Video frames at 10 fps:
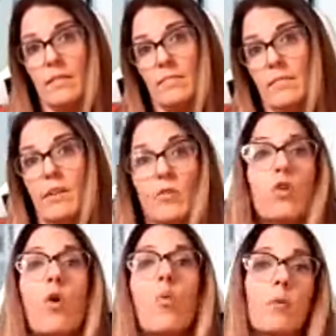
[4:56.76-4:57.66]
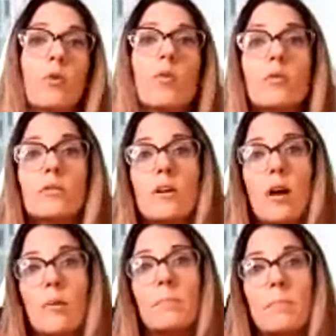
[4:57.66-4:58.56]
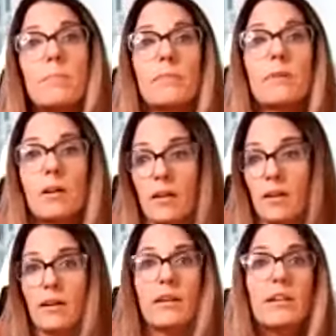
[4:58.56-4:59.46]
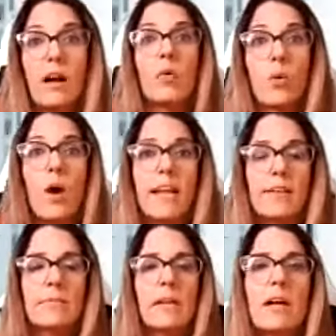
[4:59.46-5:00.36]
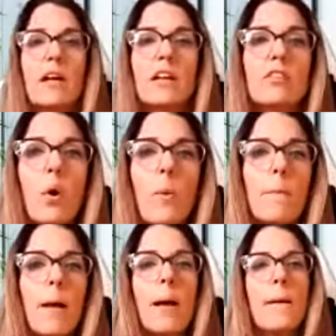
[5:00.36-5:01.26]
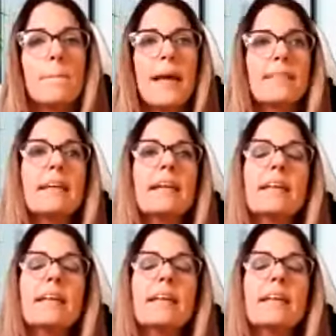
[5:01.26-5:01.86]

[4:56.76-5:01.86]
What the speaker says: don't know what will come in our way. Right. So basically the